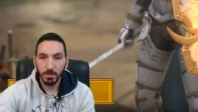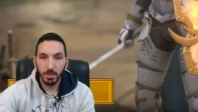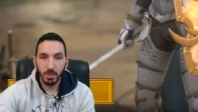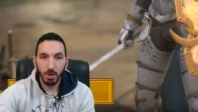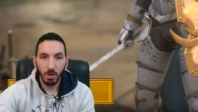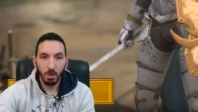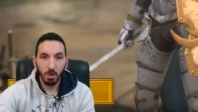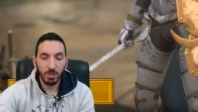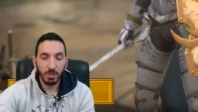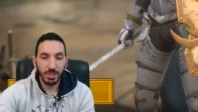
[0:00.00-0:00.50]

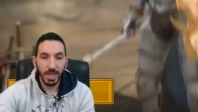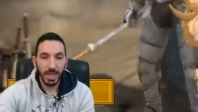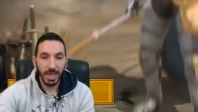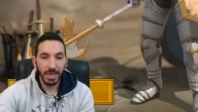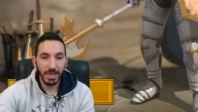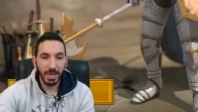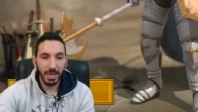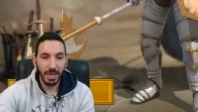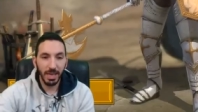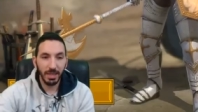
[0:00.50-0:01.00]
So
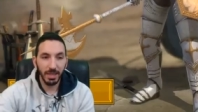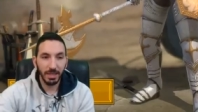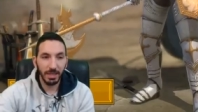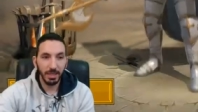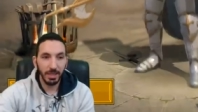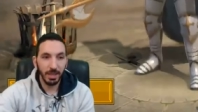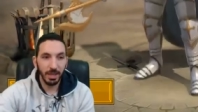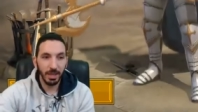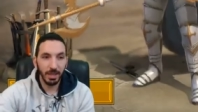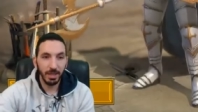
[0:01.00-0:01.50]
Stagnite,
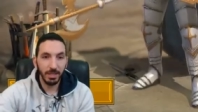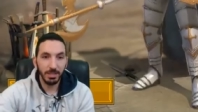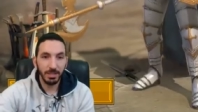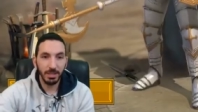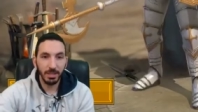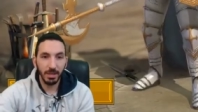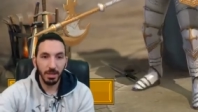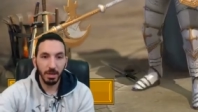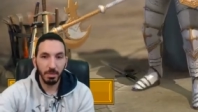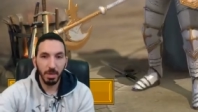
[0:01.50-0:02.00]

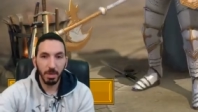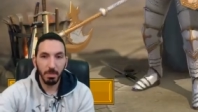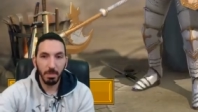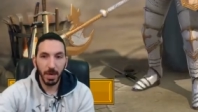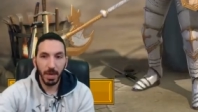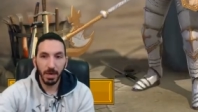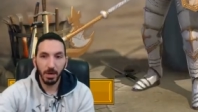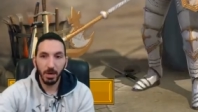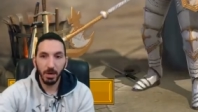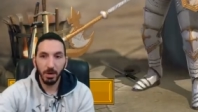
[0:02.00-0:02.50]
he's gonna be a
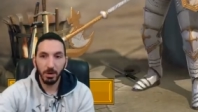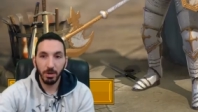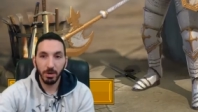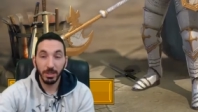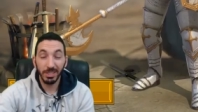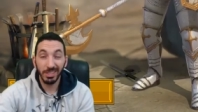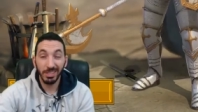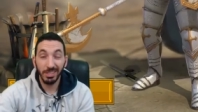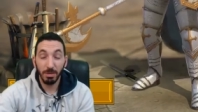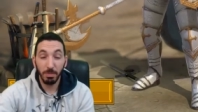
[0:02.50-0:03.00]

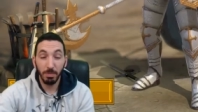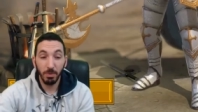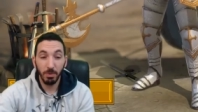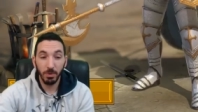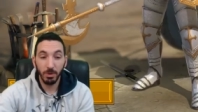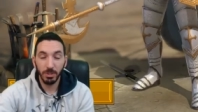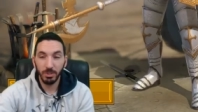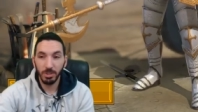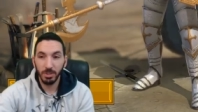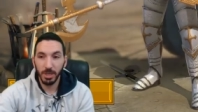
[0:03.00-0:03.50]
Bannerlord,
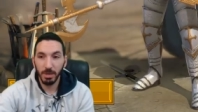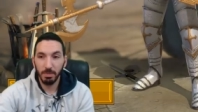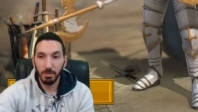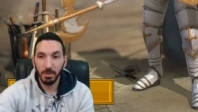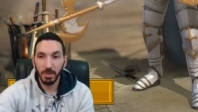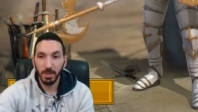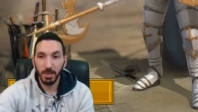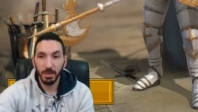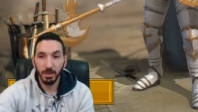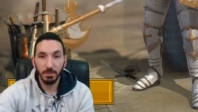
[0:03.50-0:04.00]
support
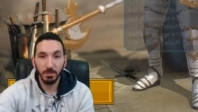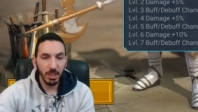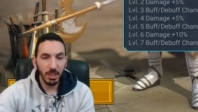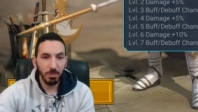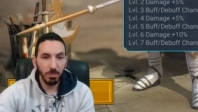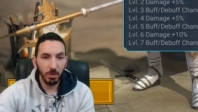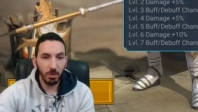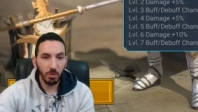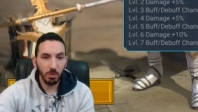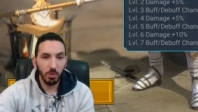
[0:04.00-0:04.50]
champion.
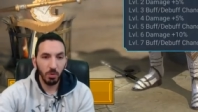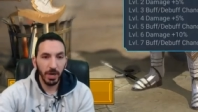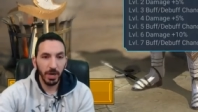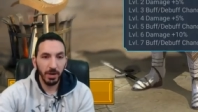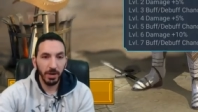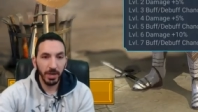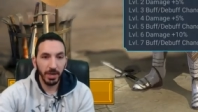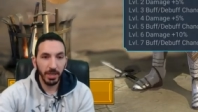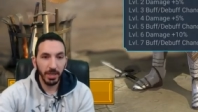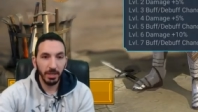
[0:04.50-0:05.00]
Bot
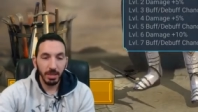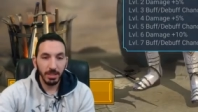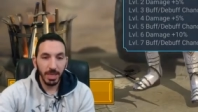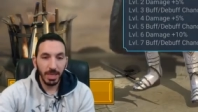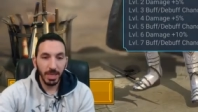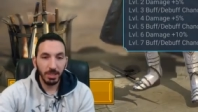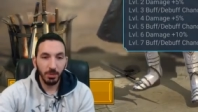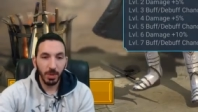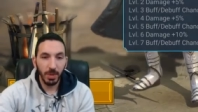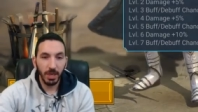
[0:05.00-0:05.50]
query,
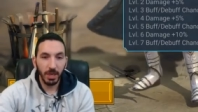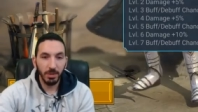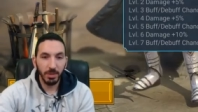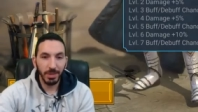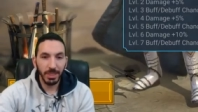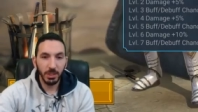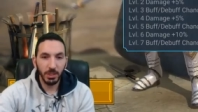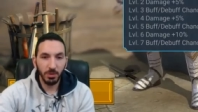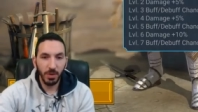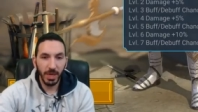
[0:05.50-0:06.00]
attacks one
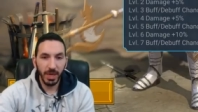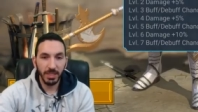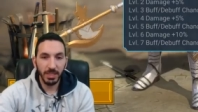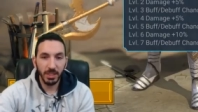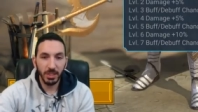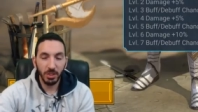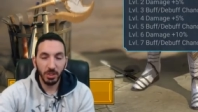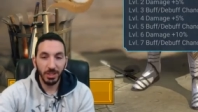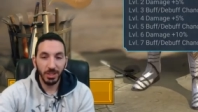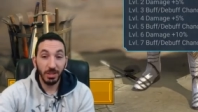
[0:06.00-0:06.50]
enemy twice,
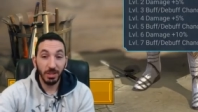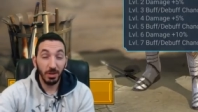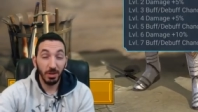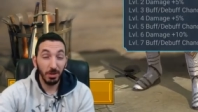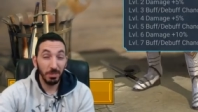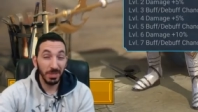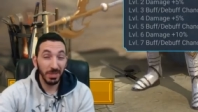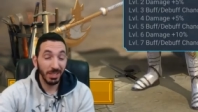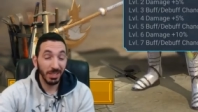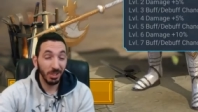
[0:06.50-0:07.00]
each hit
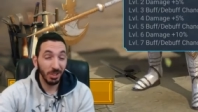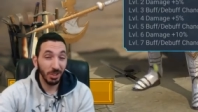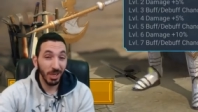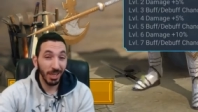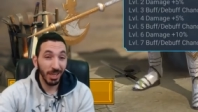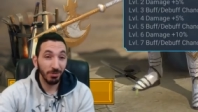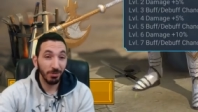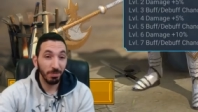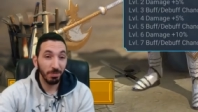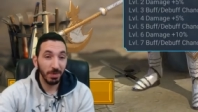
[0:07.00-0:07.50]
30%
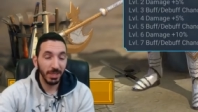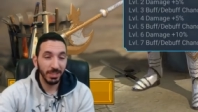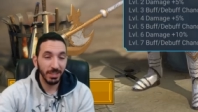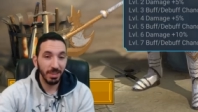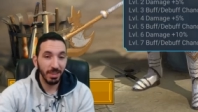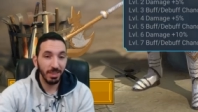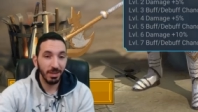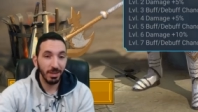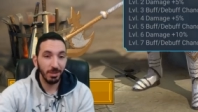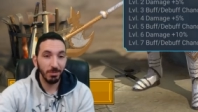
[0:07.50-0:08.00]
chance of placing
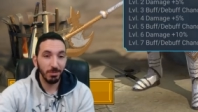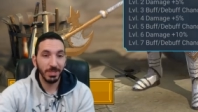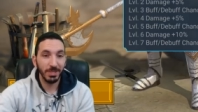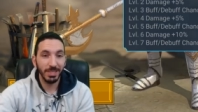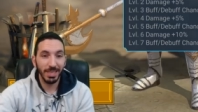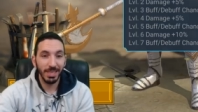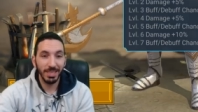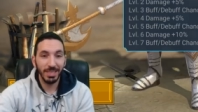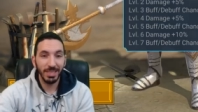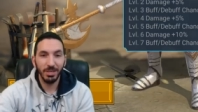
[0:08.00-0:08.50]
a
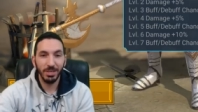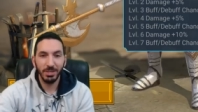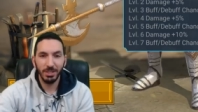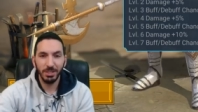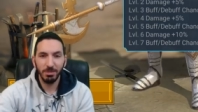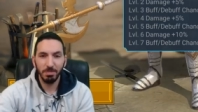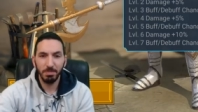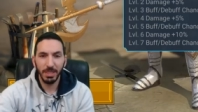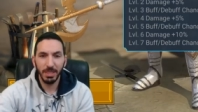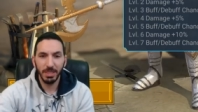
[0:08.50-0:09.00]
30%
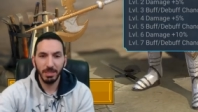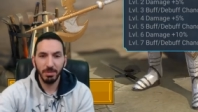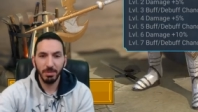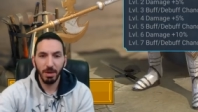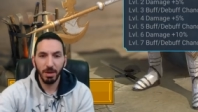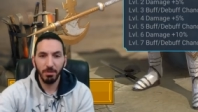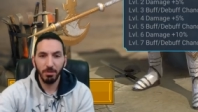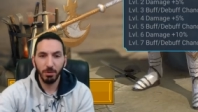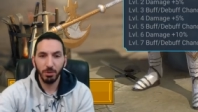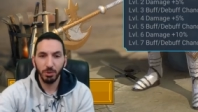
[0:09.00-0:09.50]
decreased speed
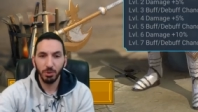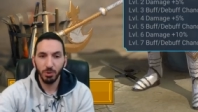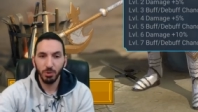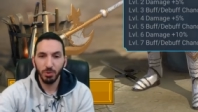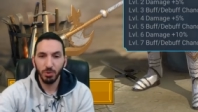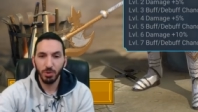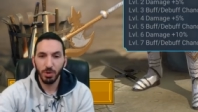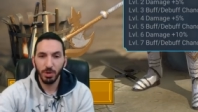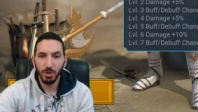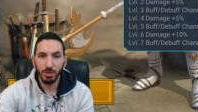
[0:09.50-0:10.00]
debuff for 2
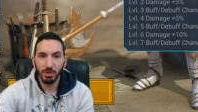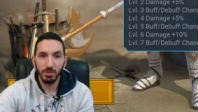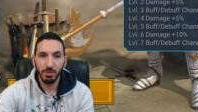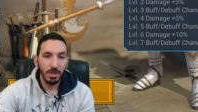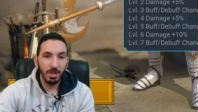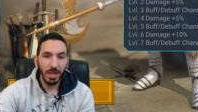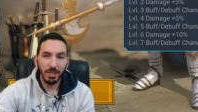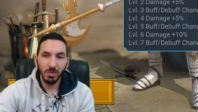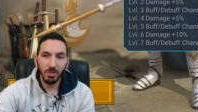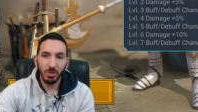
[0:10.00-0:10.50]
turns.
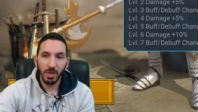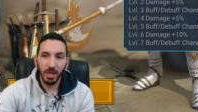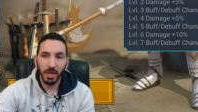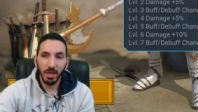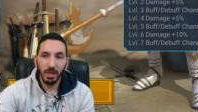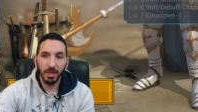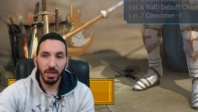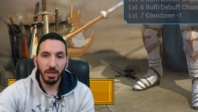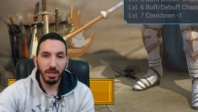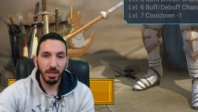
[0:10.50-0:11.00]
That's
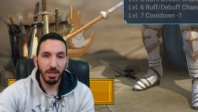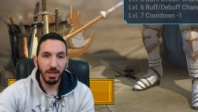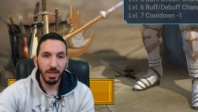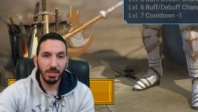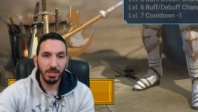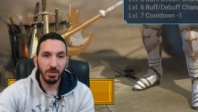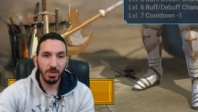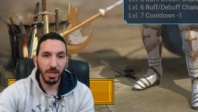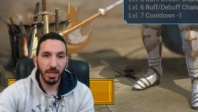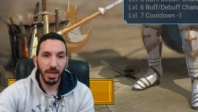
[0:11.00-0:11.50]
okay,
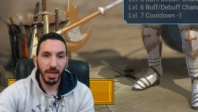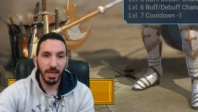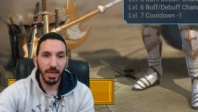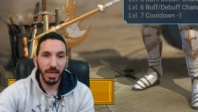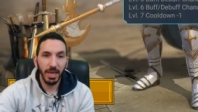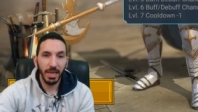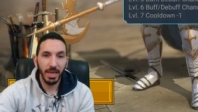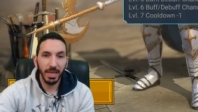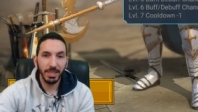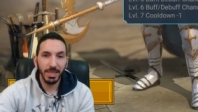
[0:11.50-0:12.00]
that's okay.
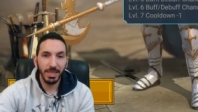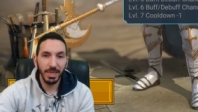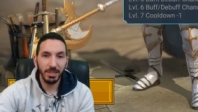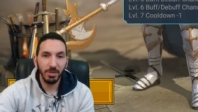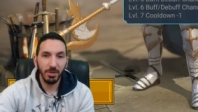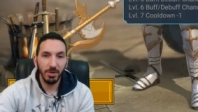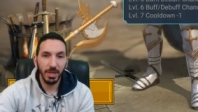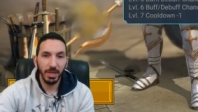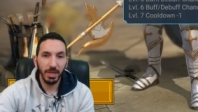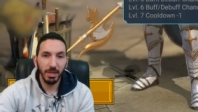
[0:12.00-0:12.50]
And
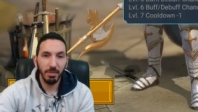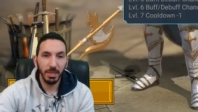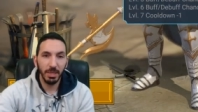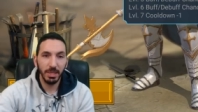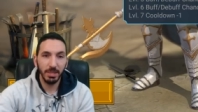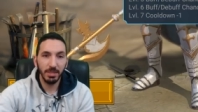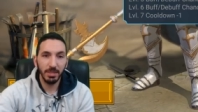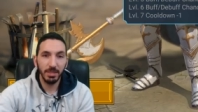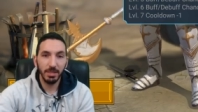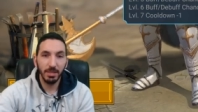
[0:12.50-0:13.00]
attacks all
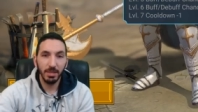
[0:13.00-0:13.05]
enemies,